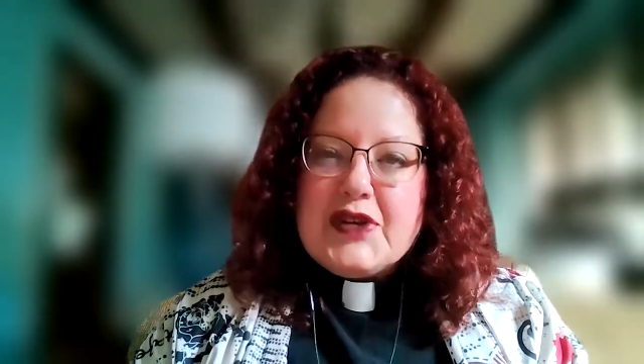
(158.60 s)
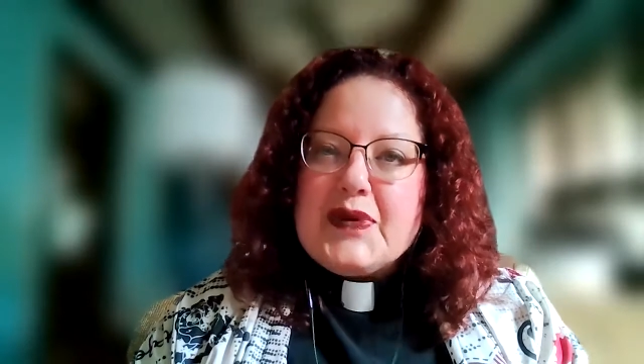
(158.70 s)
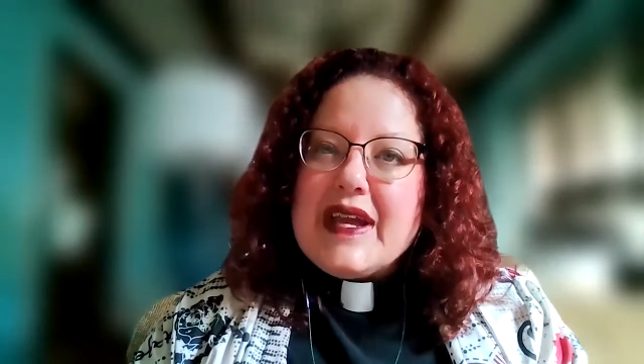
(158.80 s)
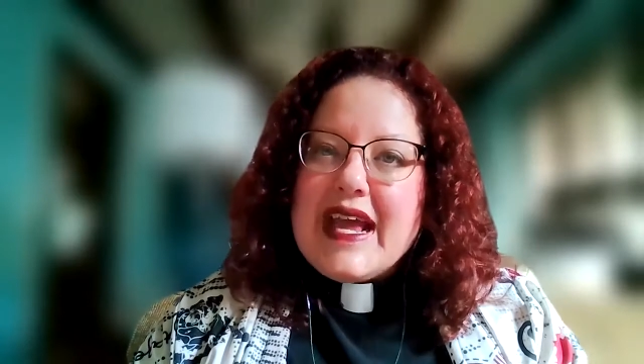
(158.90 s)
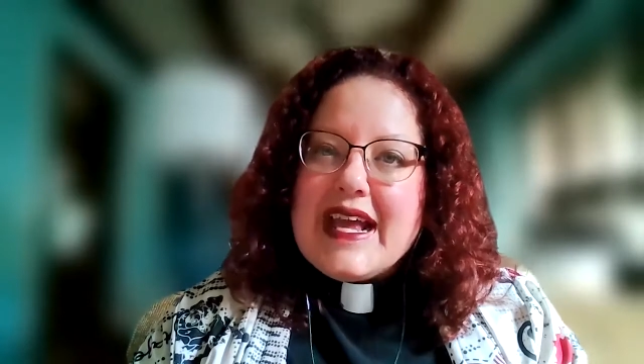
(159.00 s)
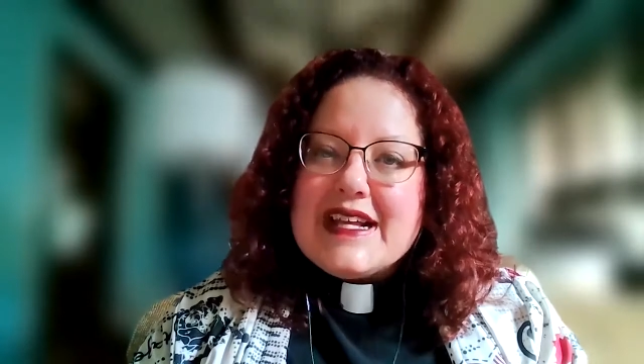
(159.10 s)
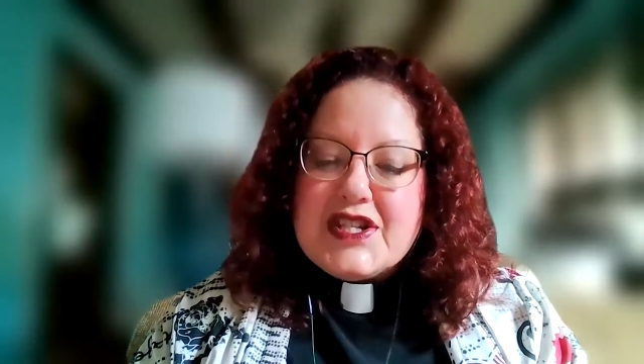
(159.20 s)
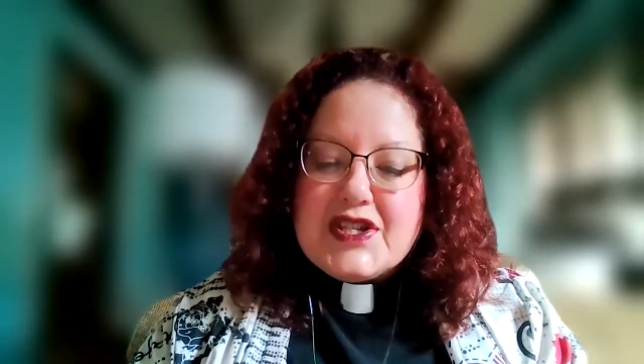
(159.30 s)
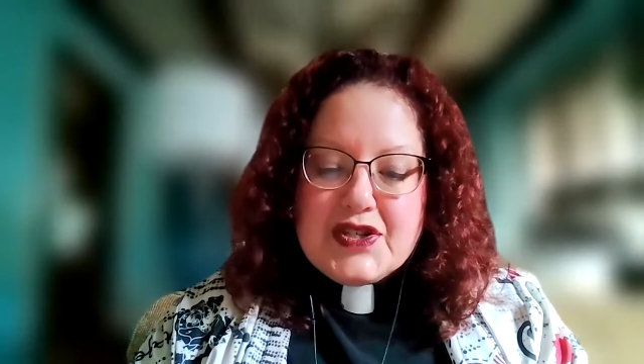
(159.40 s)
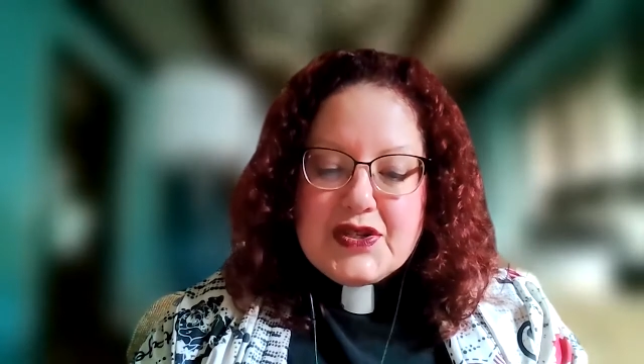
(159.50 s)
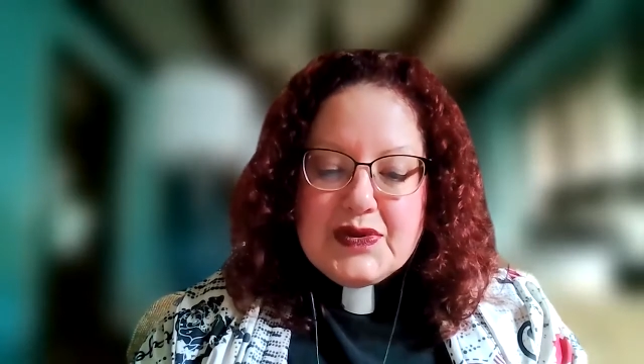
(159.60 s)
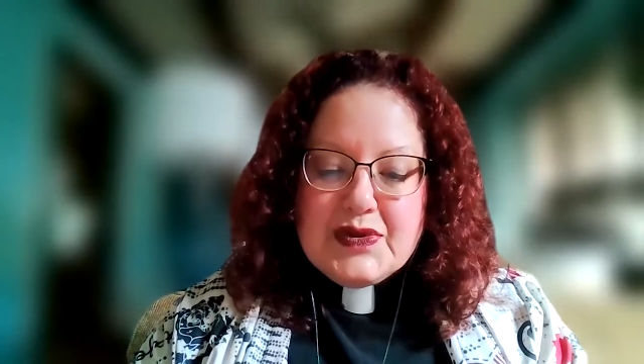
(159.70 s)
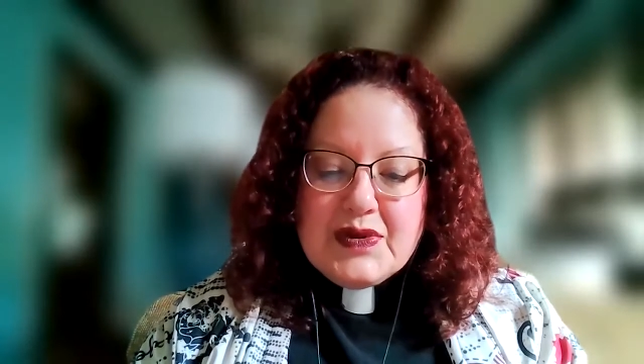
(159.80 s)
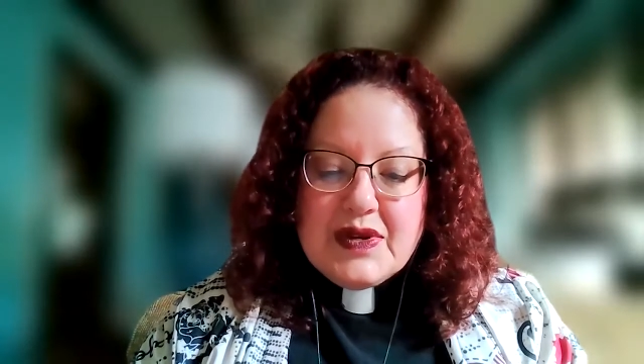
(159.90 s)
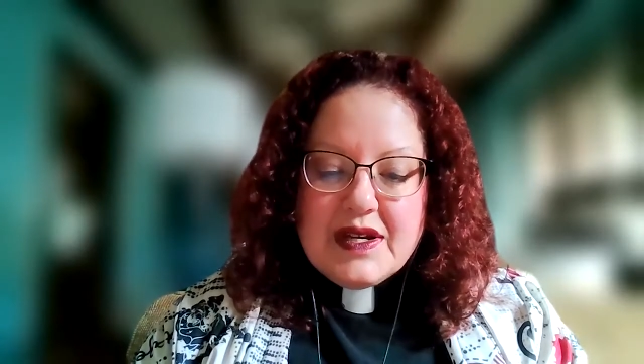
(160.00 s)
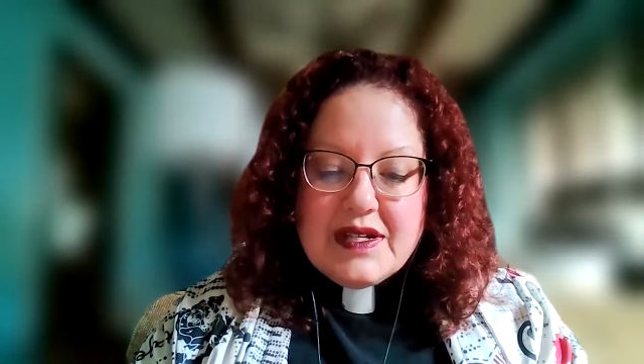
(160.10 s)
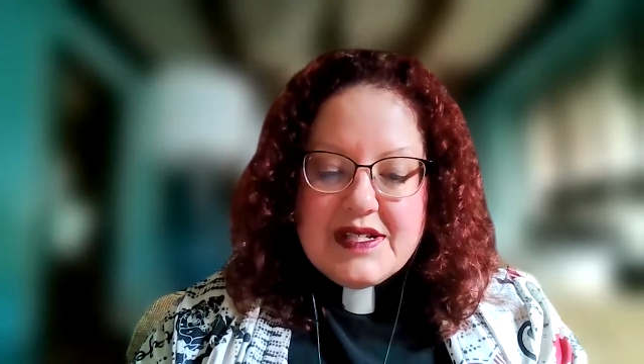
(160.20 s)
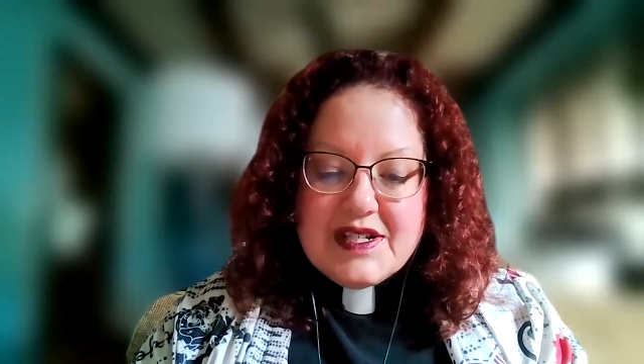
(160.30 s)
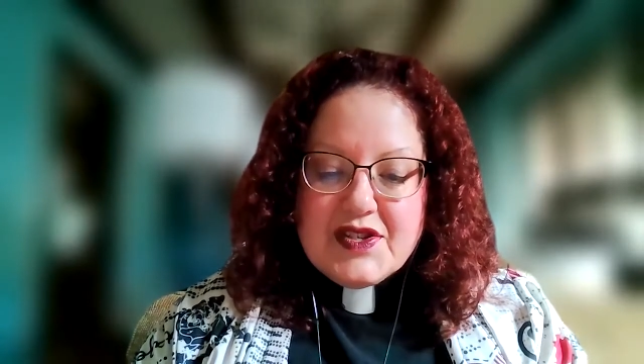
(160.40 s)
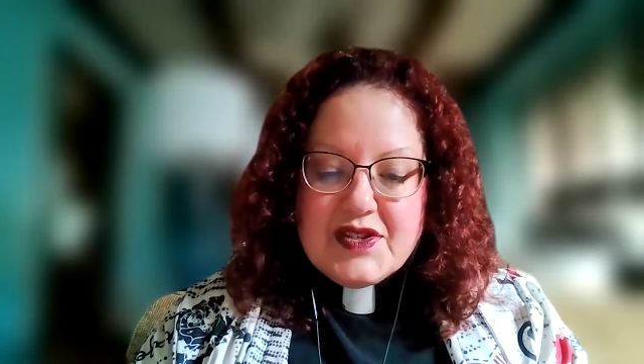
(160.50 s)
Create two
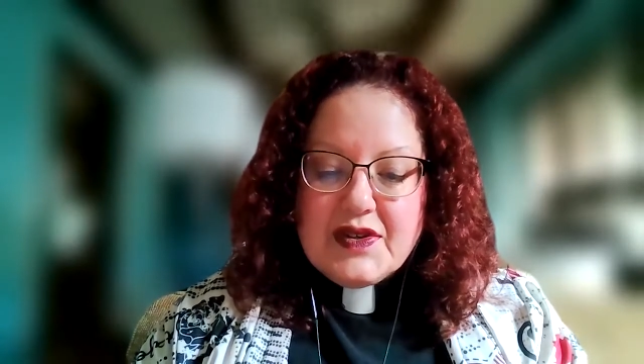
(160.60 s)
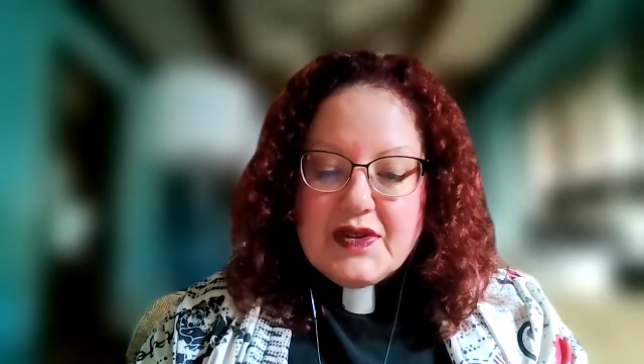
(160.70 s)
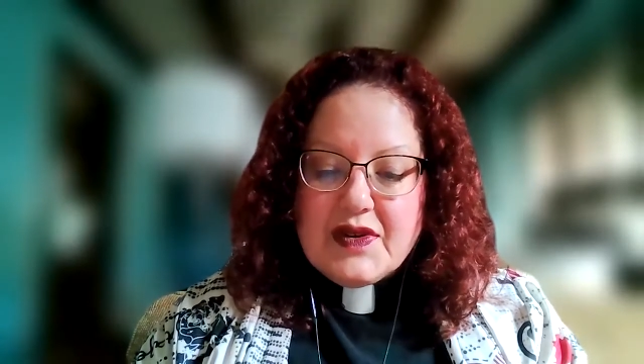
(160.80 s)
digital